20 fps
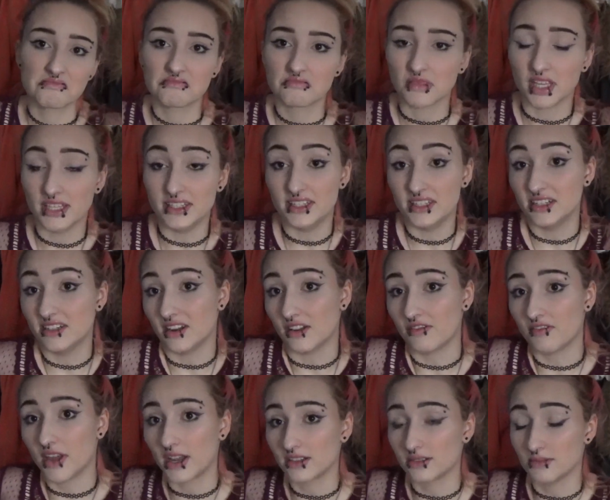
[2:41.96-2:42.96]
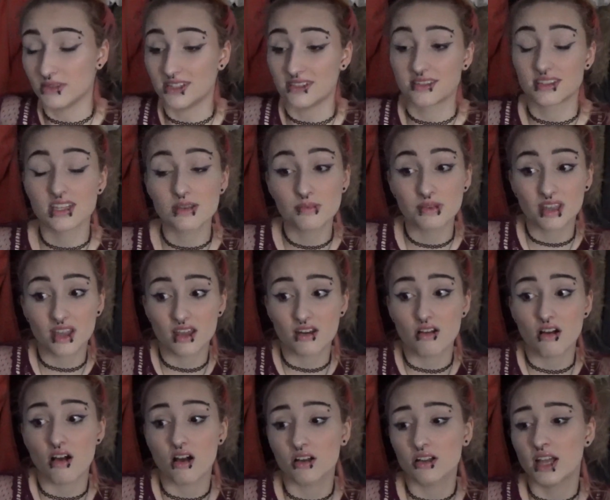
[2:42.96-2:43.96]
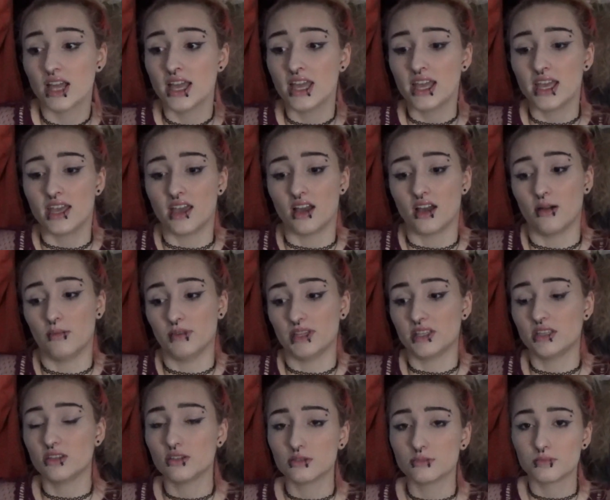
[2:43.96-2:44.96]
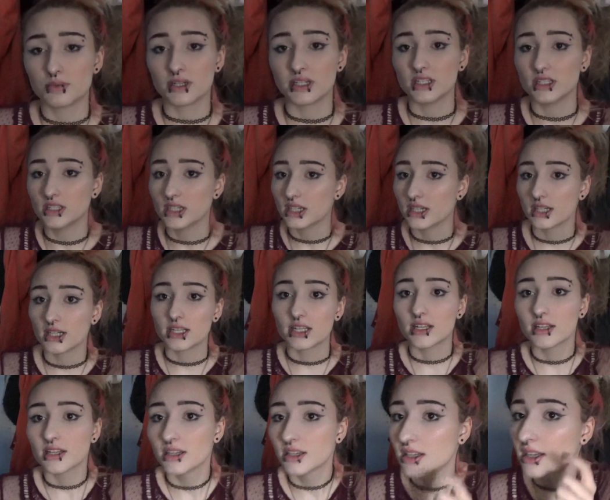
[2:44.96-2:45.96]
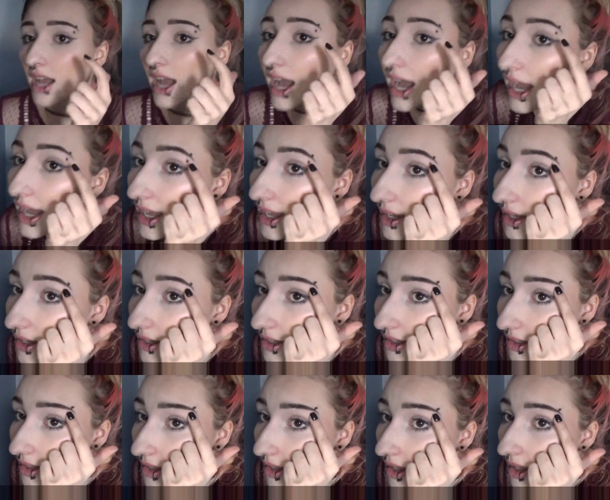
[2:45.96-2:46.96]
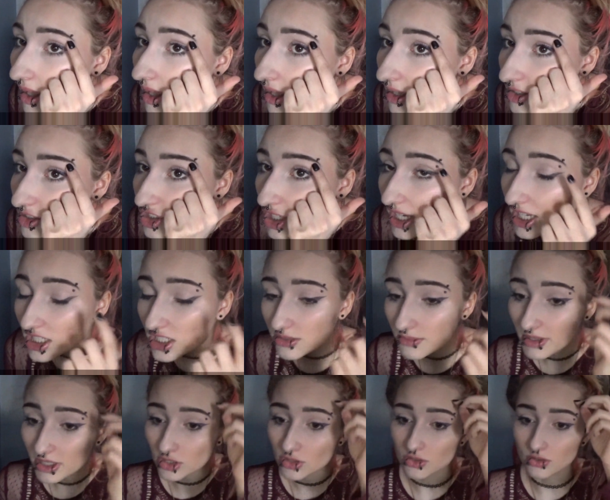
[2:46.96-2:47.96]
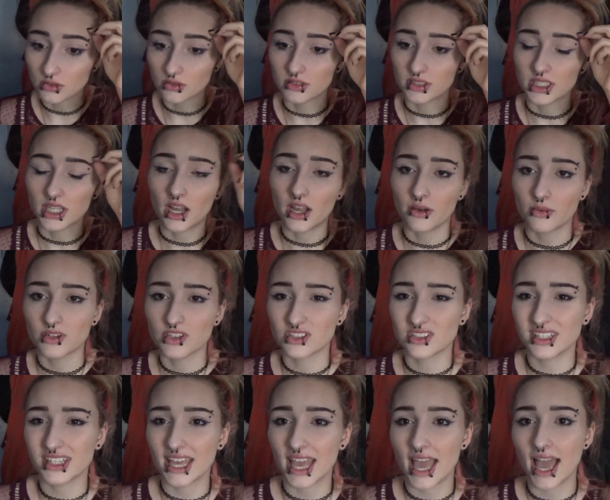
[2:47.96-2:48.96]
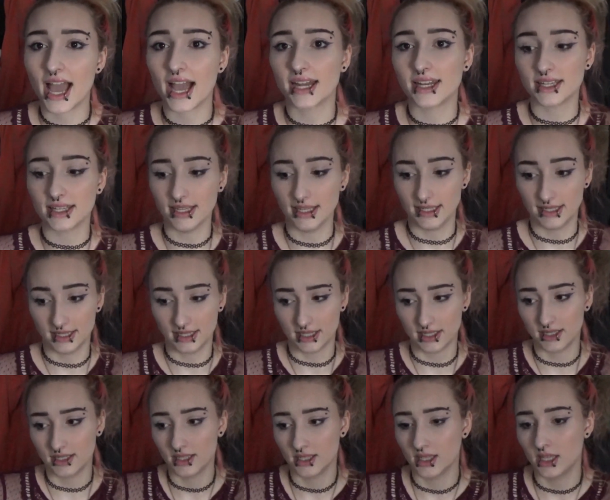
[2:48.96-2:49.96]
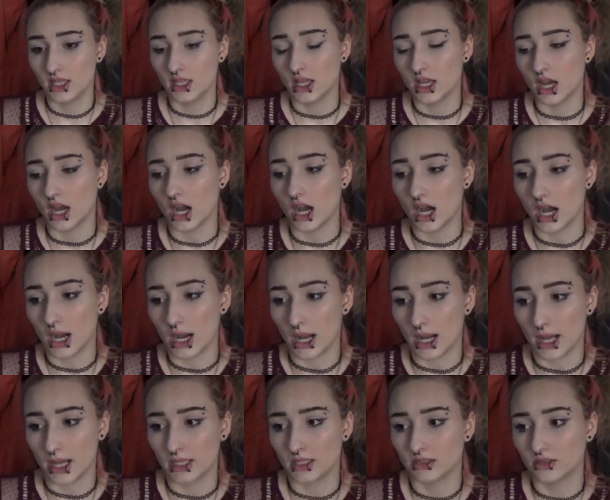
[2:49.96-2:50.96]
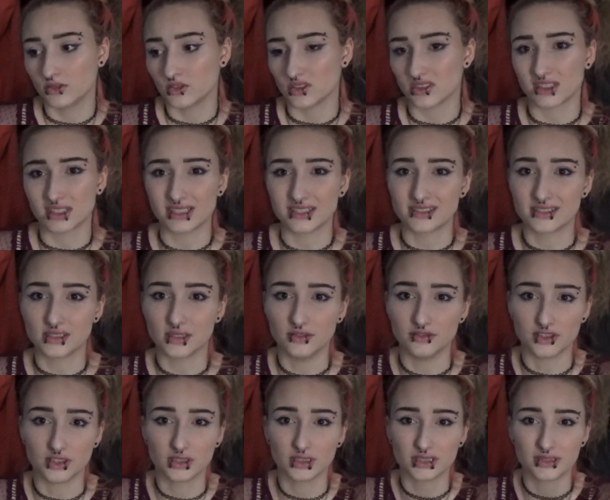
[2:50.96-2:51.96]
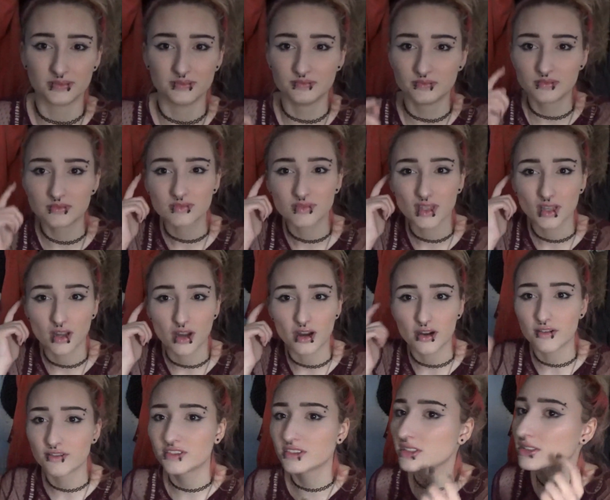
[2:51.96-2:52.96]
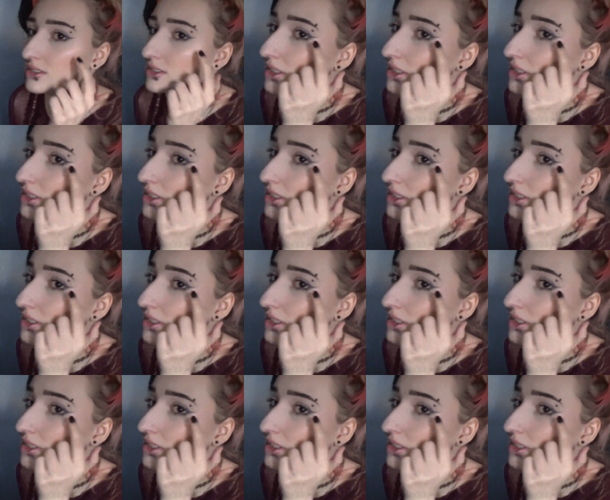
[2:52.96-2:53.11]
didn't affect me sleeping at all. It healed pretty good. I changed my jewelry. I originally had in just like a silver curved